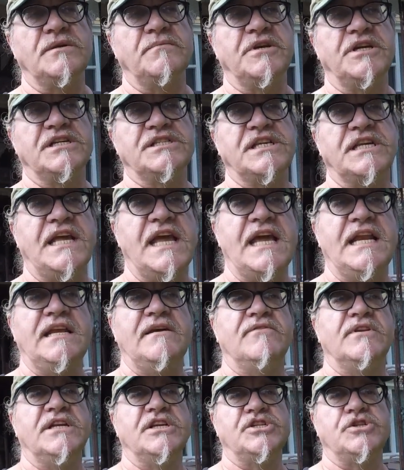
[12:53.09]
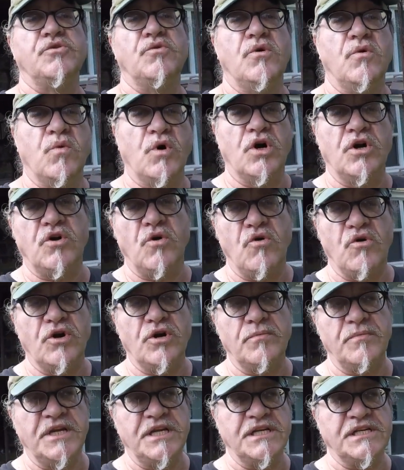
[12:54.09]
because they can't even issue a work
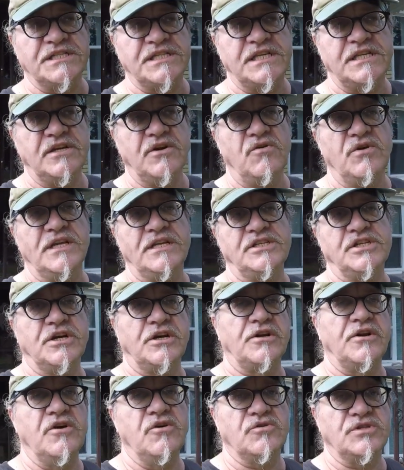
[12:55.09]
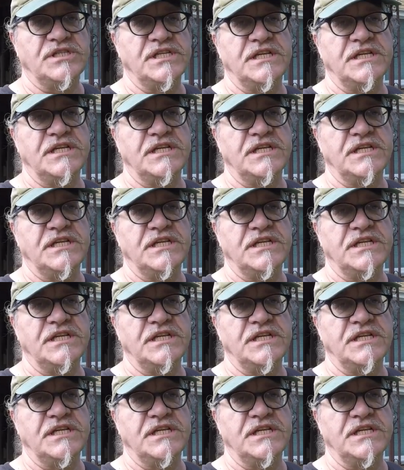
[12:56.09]
order because he only took notes.